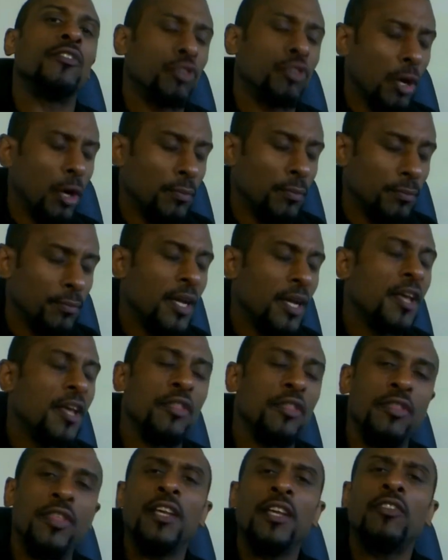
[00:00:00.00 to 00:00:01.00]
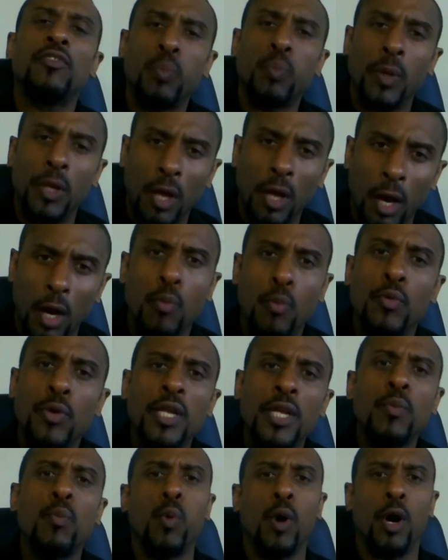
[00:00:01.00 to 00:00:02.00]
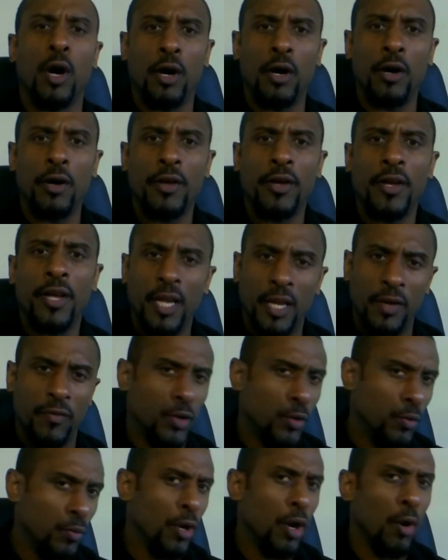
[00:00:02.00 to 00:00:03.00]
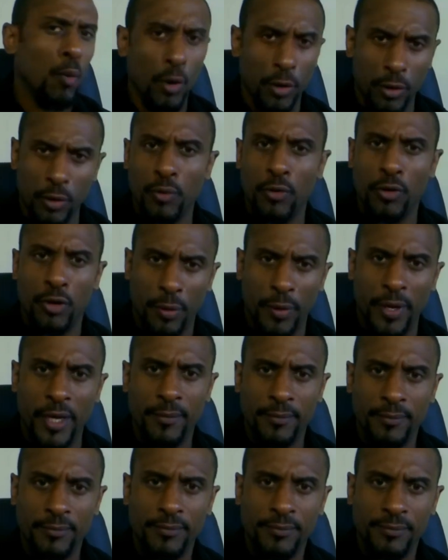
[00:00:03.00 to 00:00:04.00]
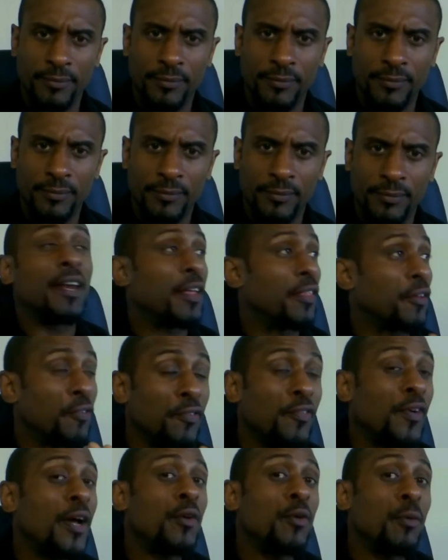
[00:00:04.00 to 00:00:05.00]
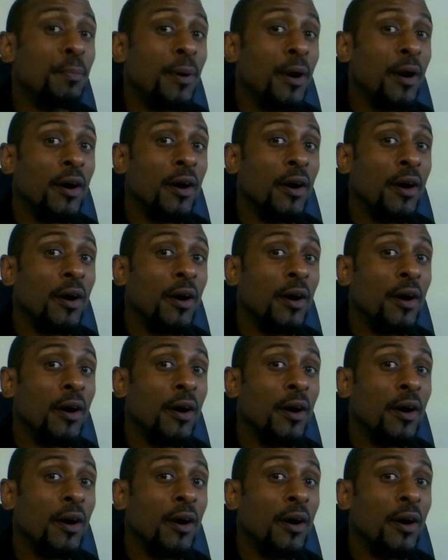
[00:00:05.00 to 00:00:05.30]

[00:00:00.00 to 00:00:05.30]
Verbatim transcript: So, this will only work if you know what you're doing. Now, the final